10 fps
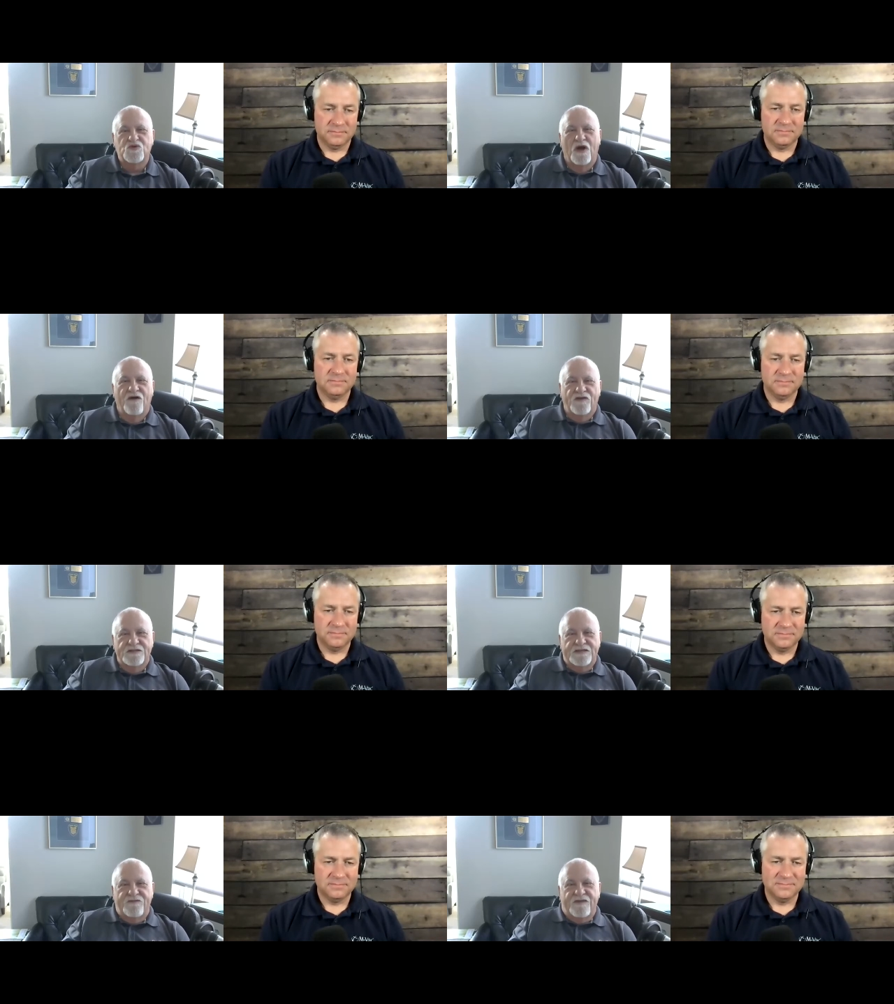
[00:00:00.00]
Speaker 1: twelve on
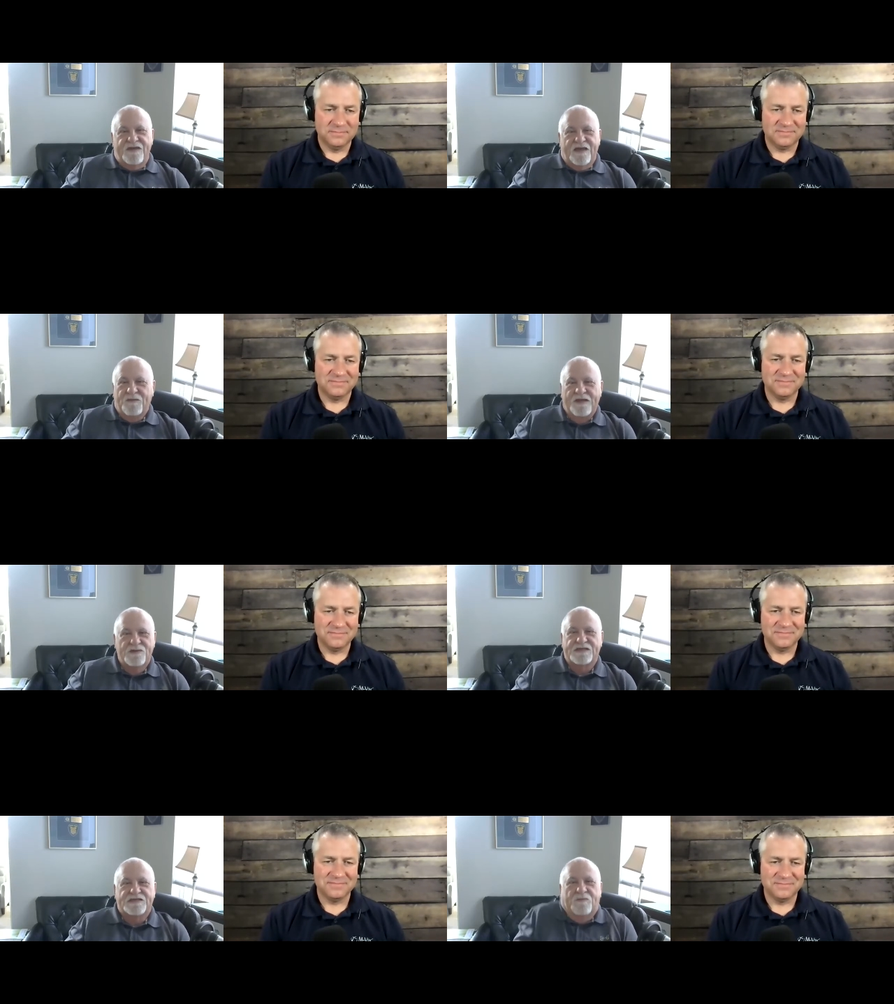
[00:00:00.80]
T V. I mean, it was
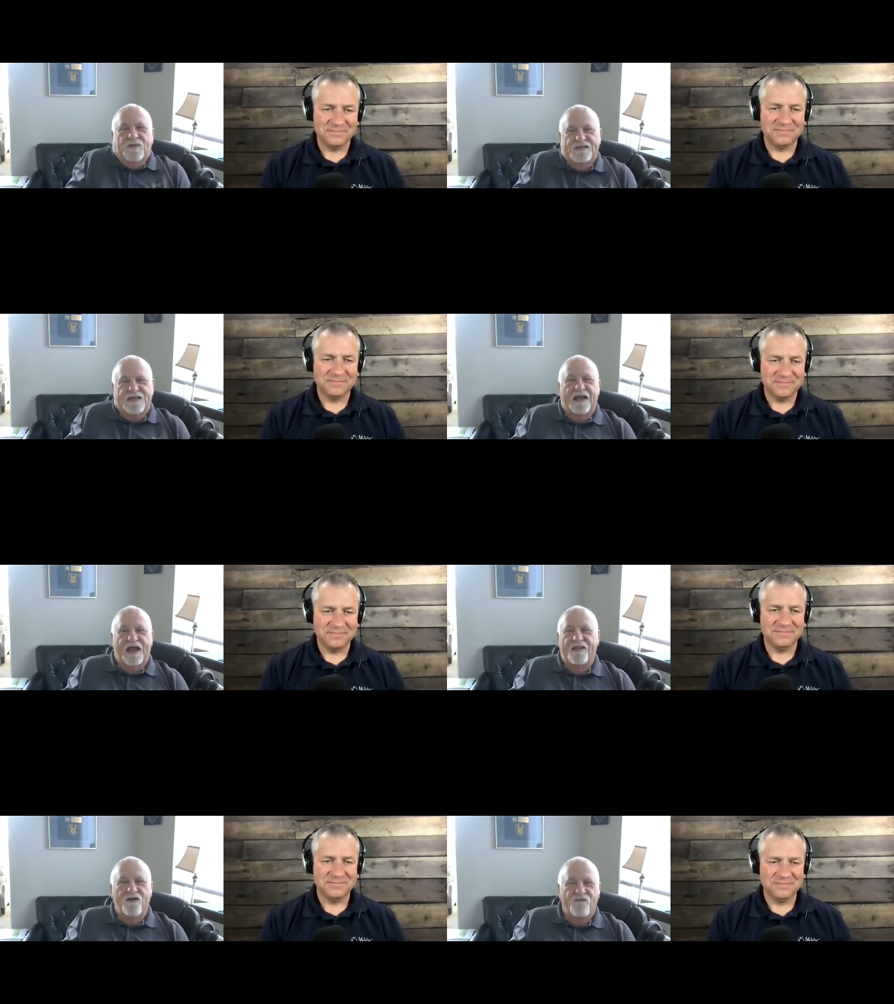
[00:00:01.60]
as simple as that. I
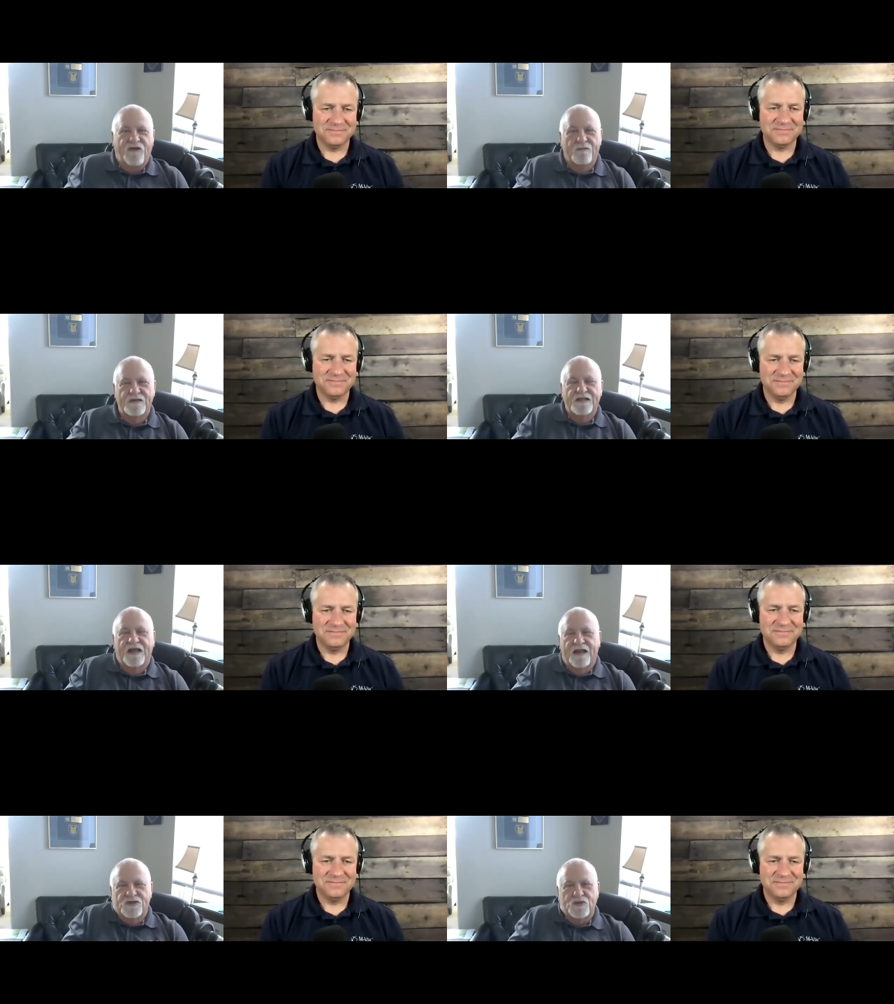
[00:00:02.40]
had no family in that.
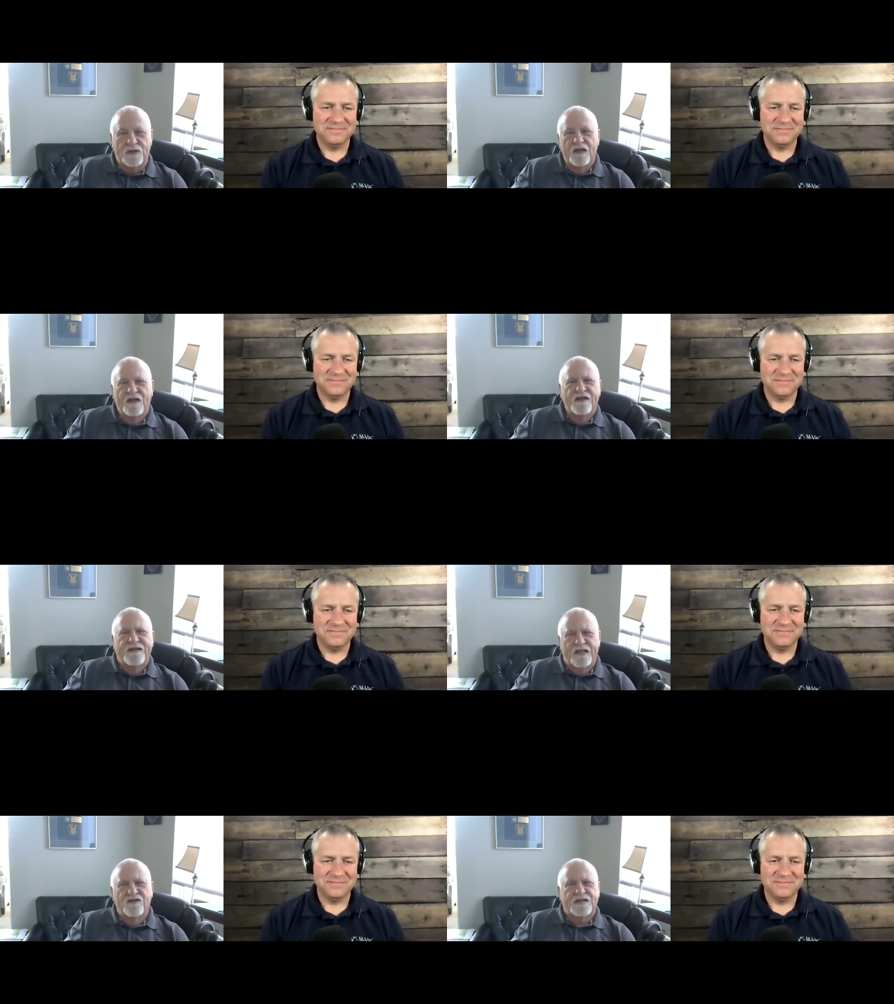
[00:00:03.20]
I just went,
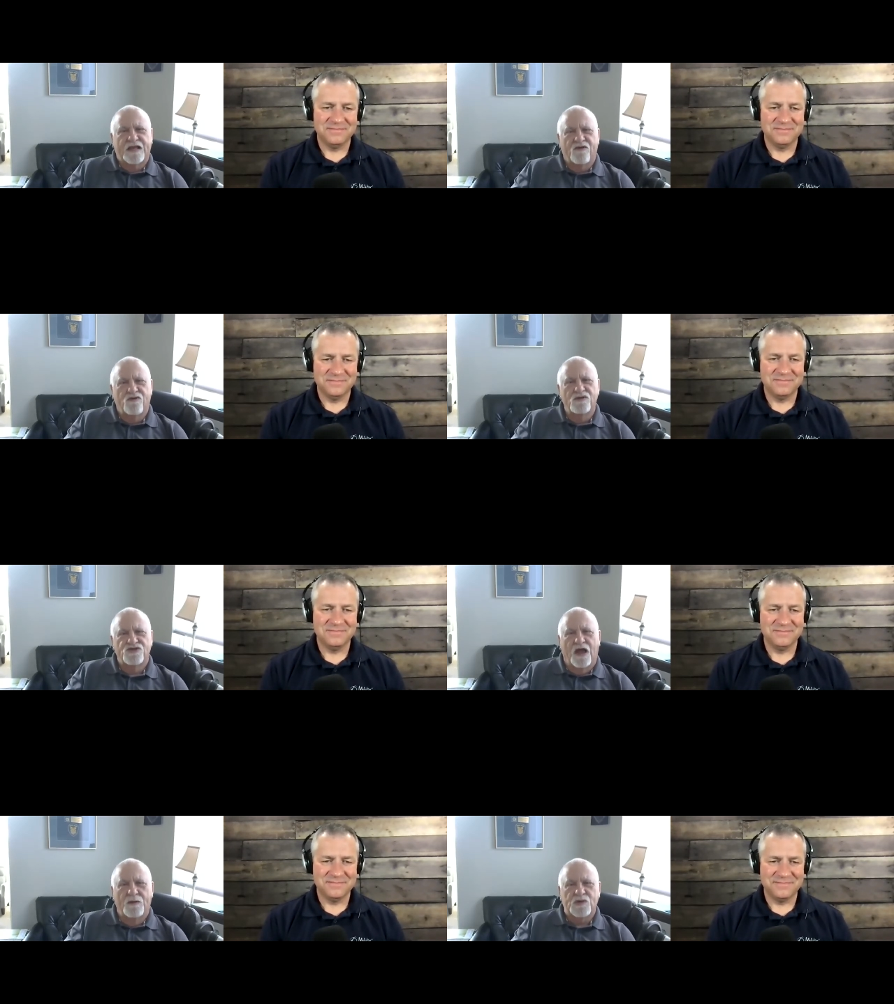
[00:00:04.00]
that looks like a cool
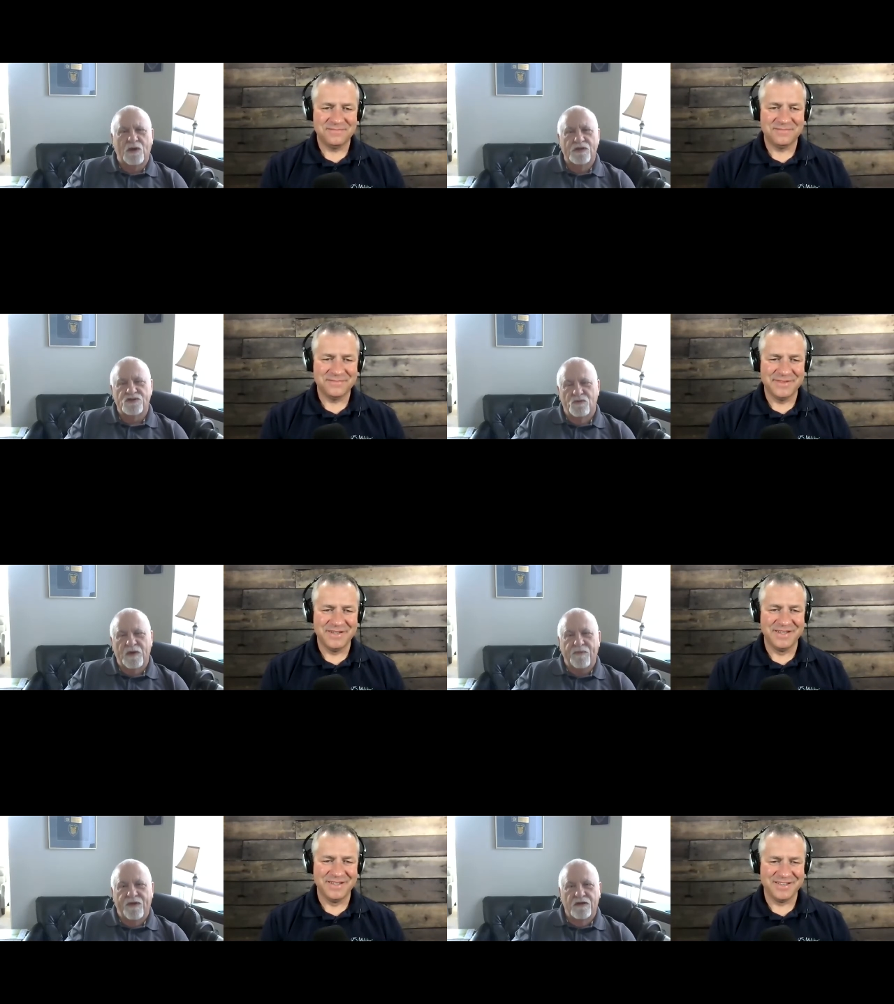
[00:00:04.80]
job. So I went and told my
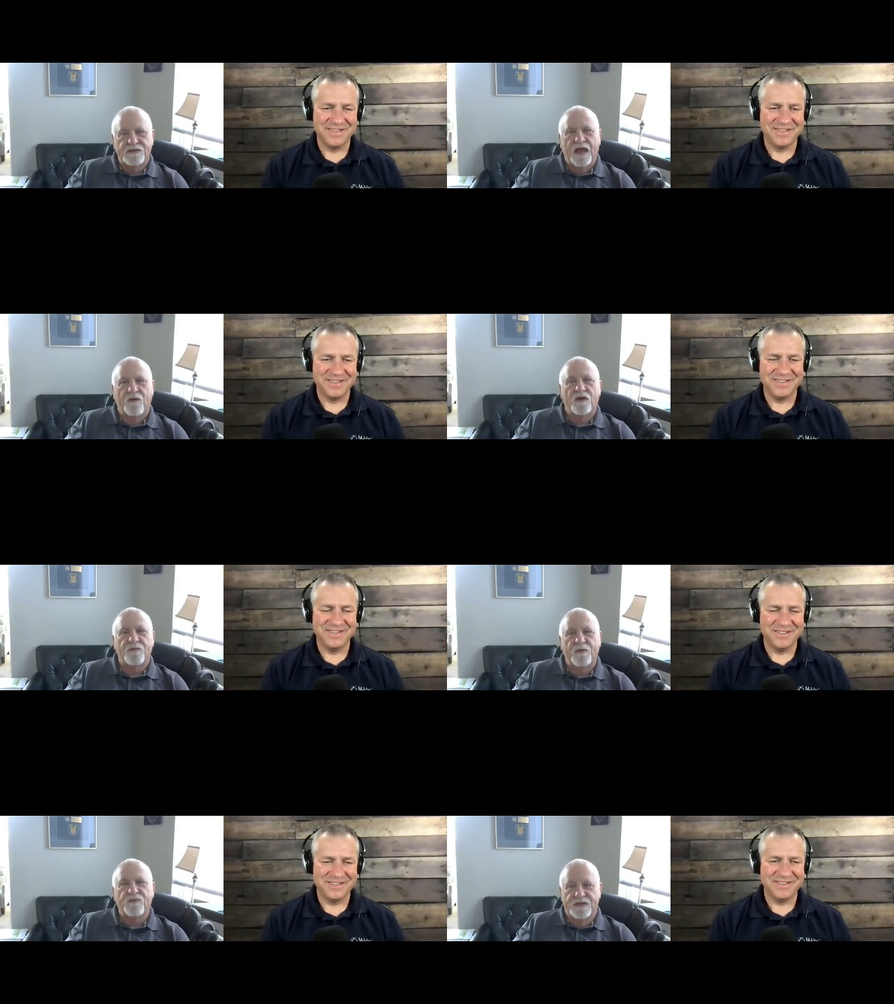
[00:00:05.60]
parents, yeah, I want to
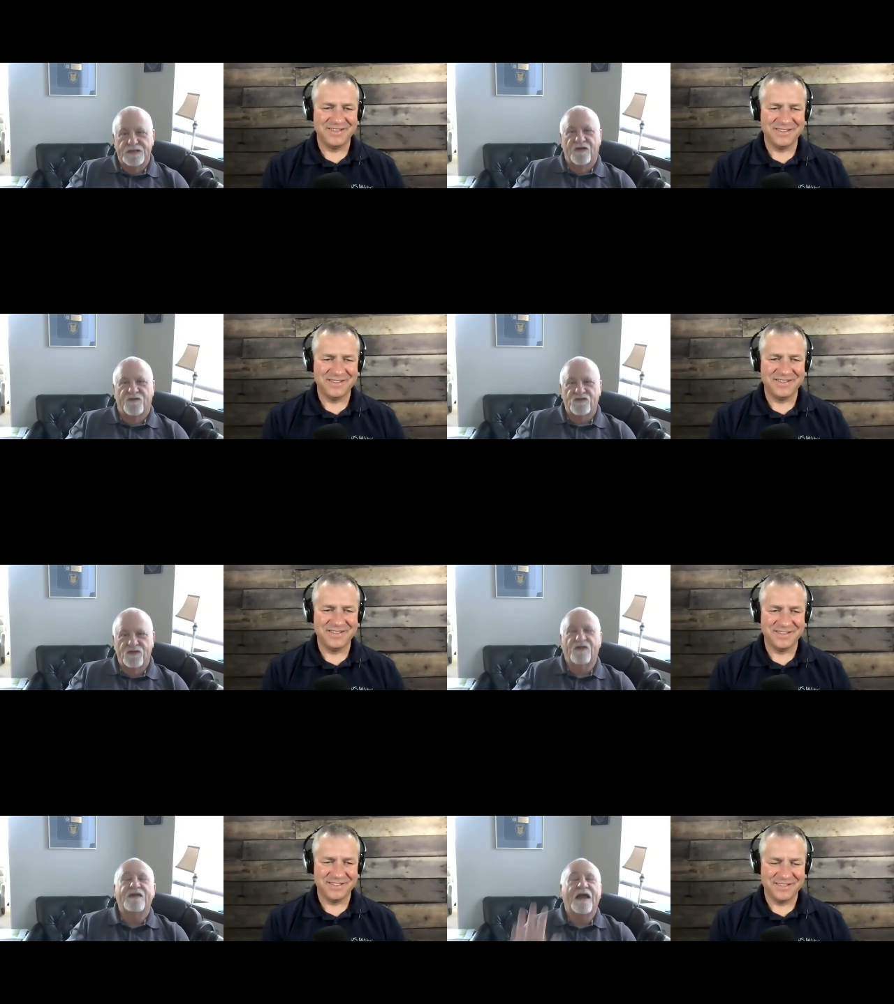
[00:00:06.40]
be a police officer. They
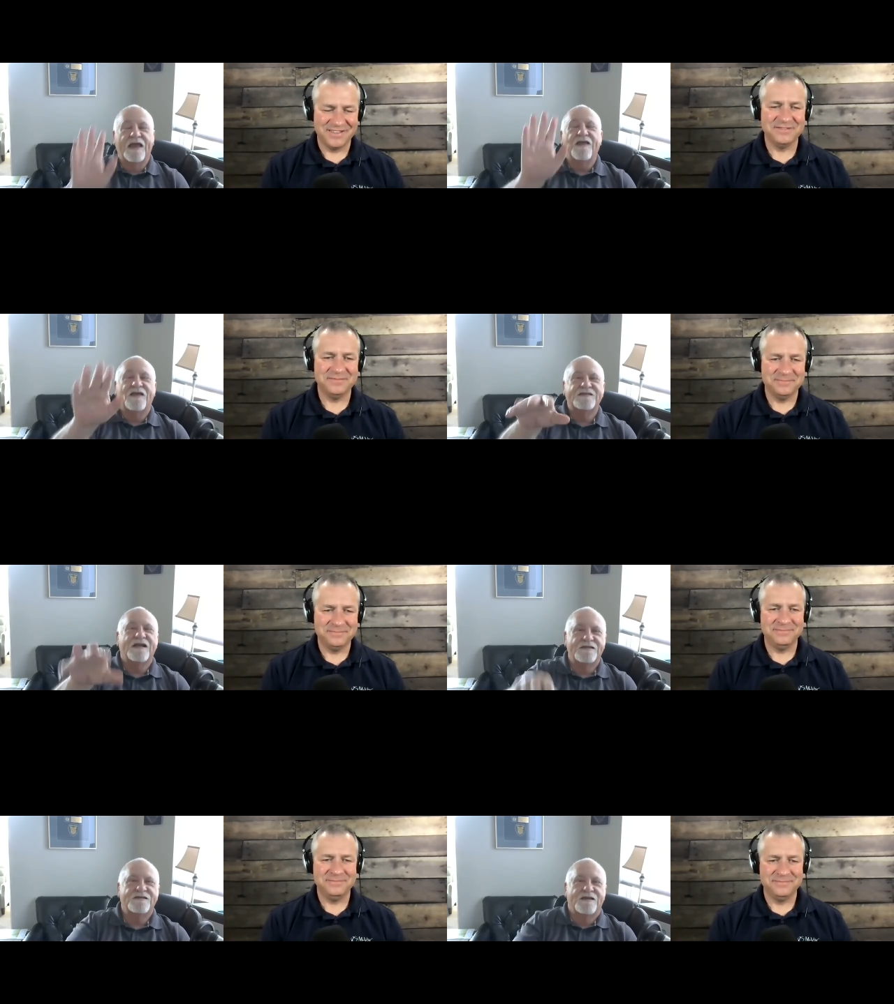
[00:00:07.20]
go, yeah, yeah, that's
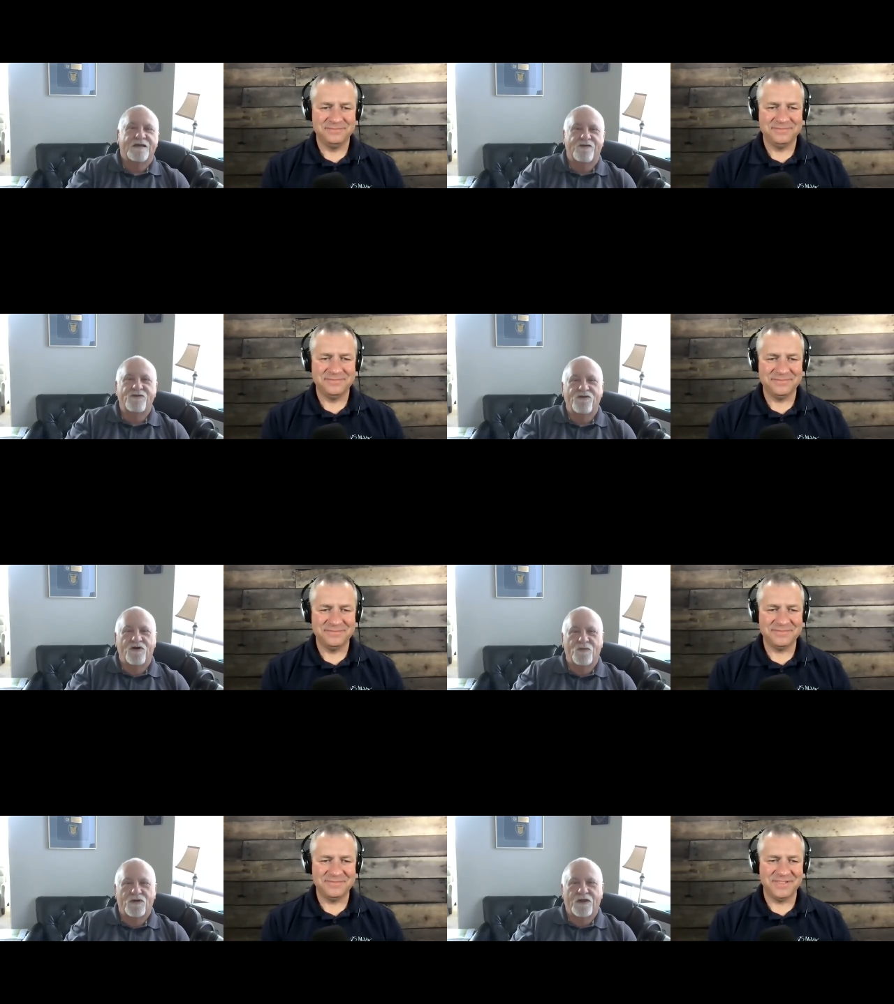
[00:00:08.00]
nice. Go do your
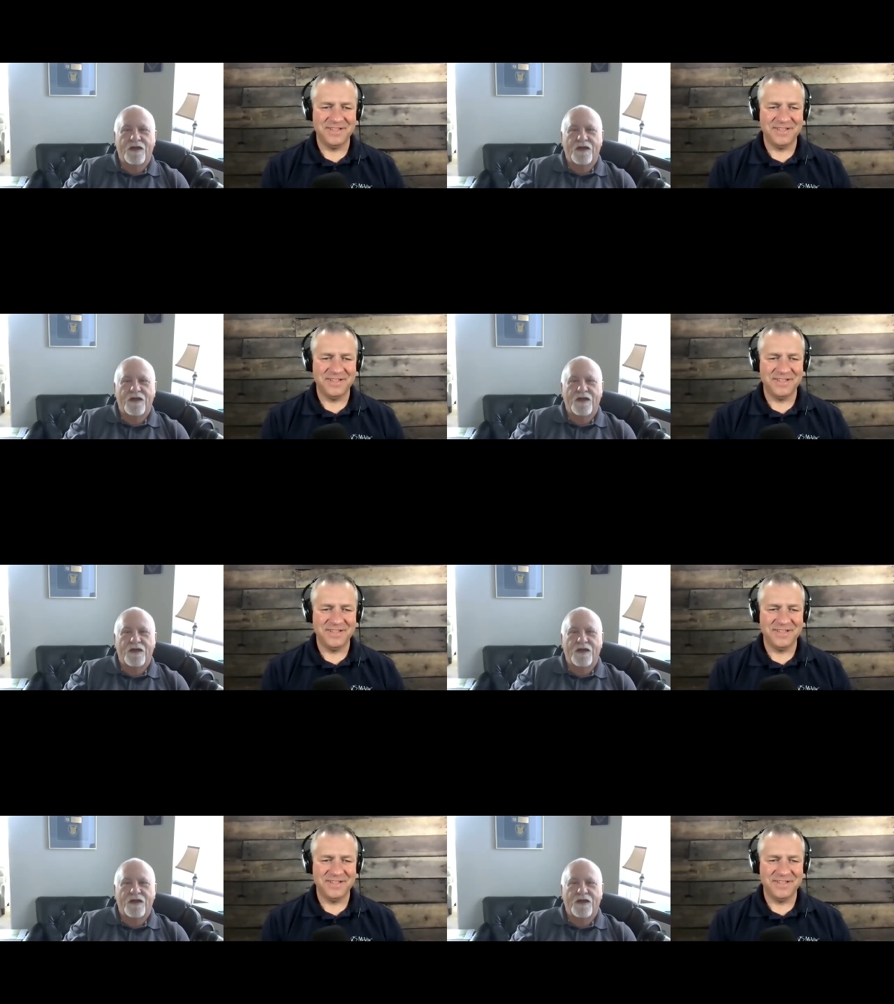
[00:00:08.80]
homework.